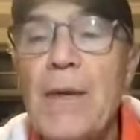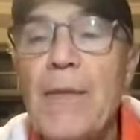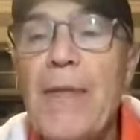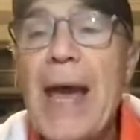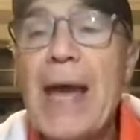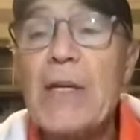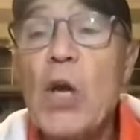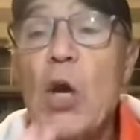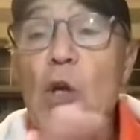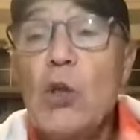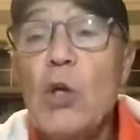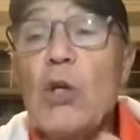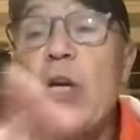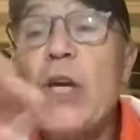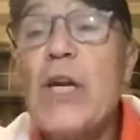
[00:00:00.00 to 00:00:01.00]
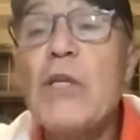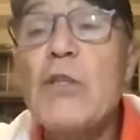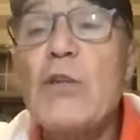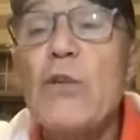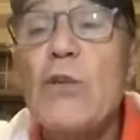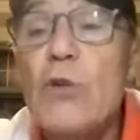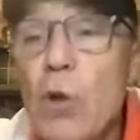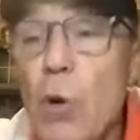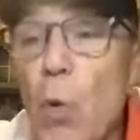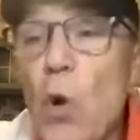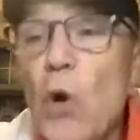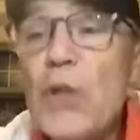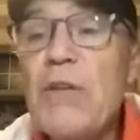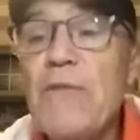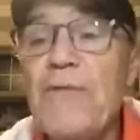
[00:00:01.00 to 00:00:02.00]
that looking
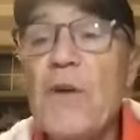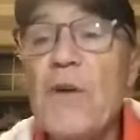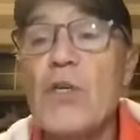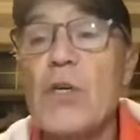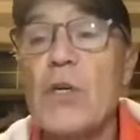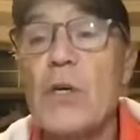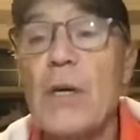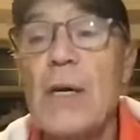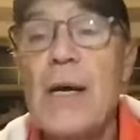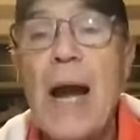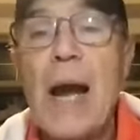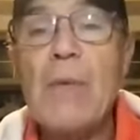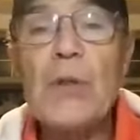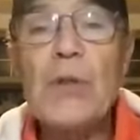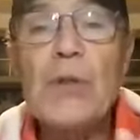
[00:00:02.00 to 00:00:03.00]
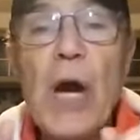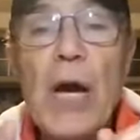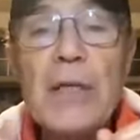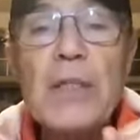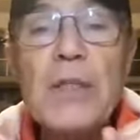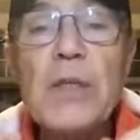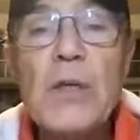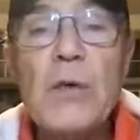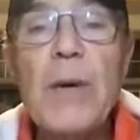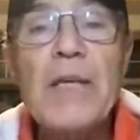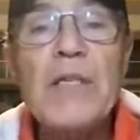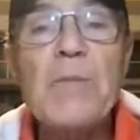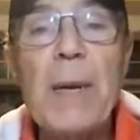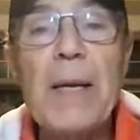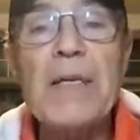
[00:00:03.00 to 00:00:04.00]
toward the future, I will not
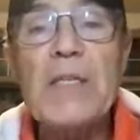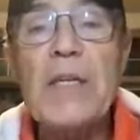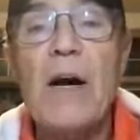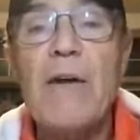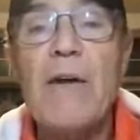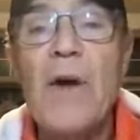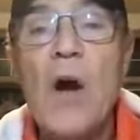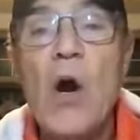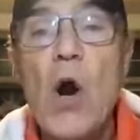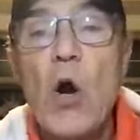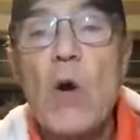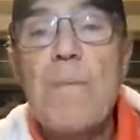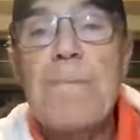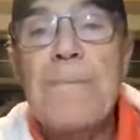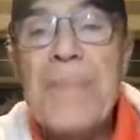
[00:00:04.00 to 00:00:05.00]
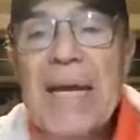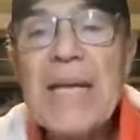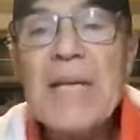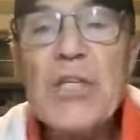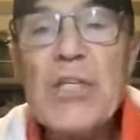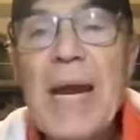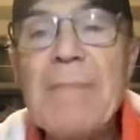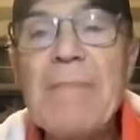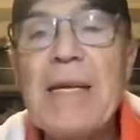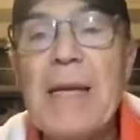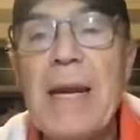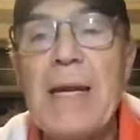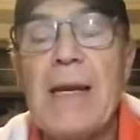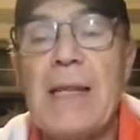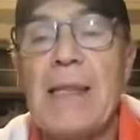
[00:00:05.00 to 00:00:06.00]
disgrace myself or be ashamed in
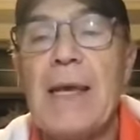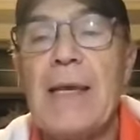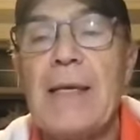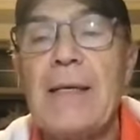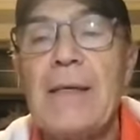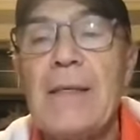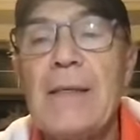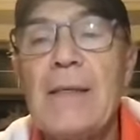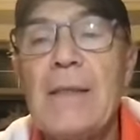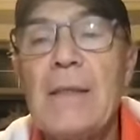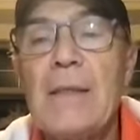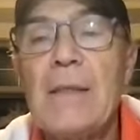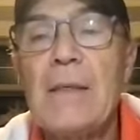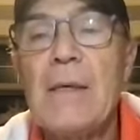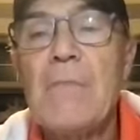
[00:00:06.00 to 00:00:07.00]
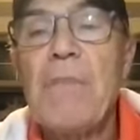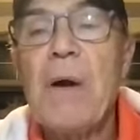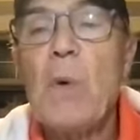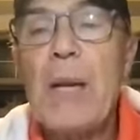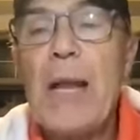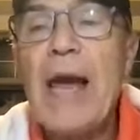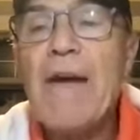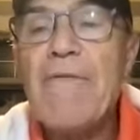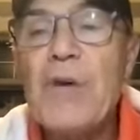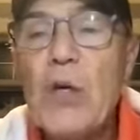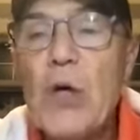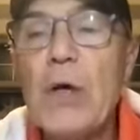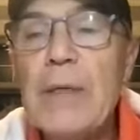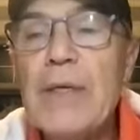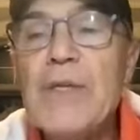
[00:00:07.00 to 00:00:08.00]
anything, but will have
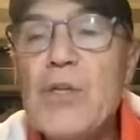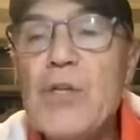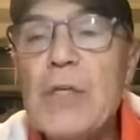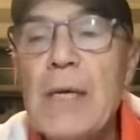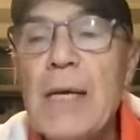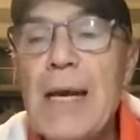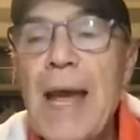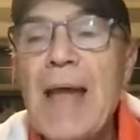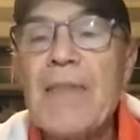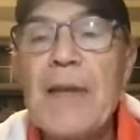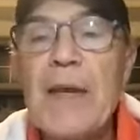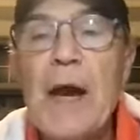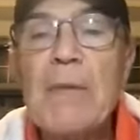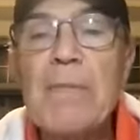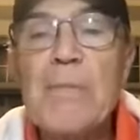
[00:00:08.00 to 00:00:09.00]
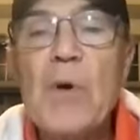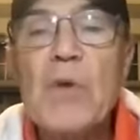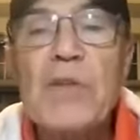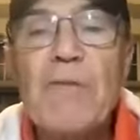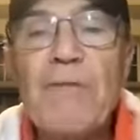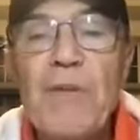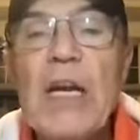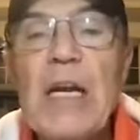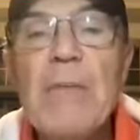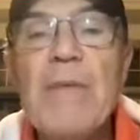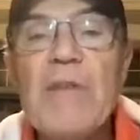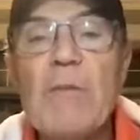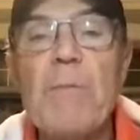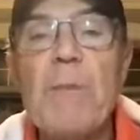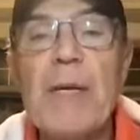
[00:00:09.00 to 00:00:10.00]
courage and the utmost freedom
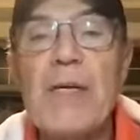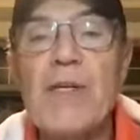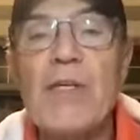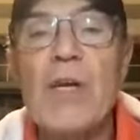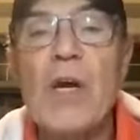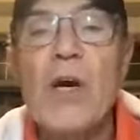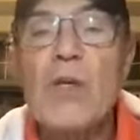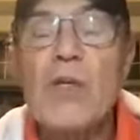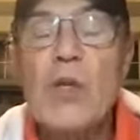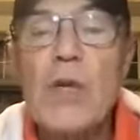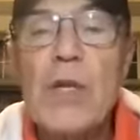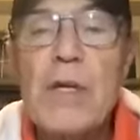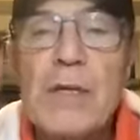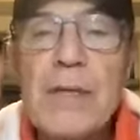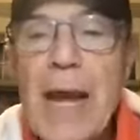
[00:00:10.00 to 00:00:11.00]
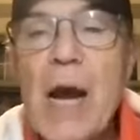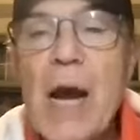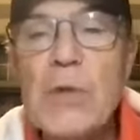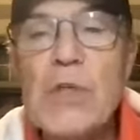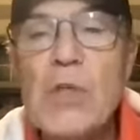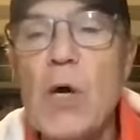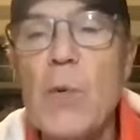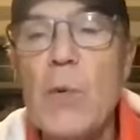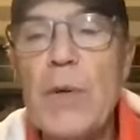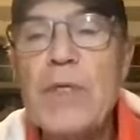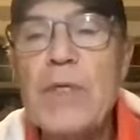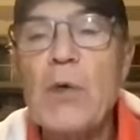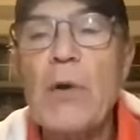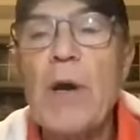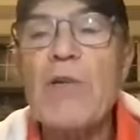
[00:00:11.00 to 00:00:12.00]
of speech so that now as
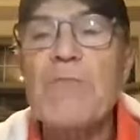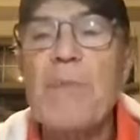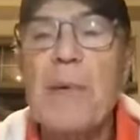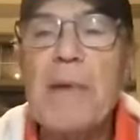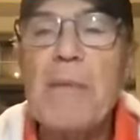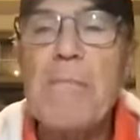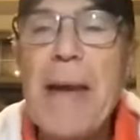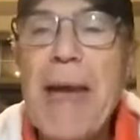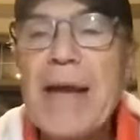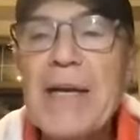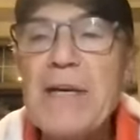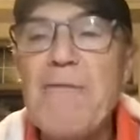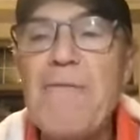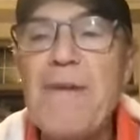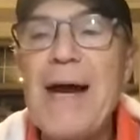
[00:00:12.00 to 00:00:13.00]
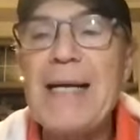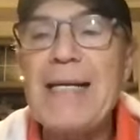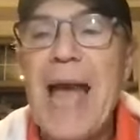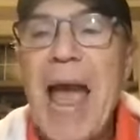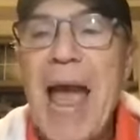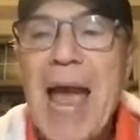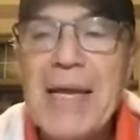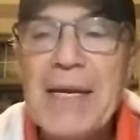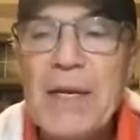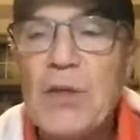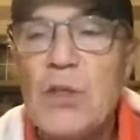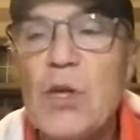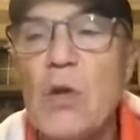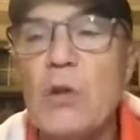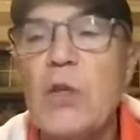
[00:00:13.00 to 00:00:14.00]
always, Christ will be magnified and
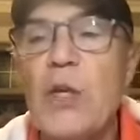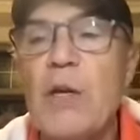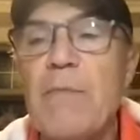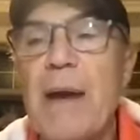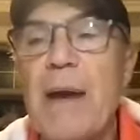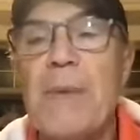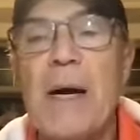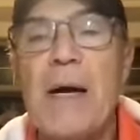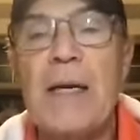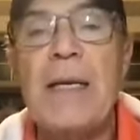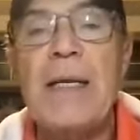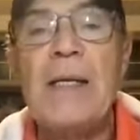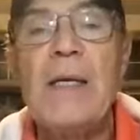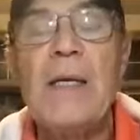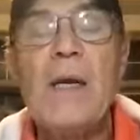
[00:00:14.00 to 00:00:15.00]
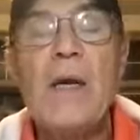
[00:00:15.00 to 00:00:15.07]
exalted in my body,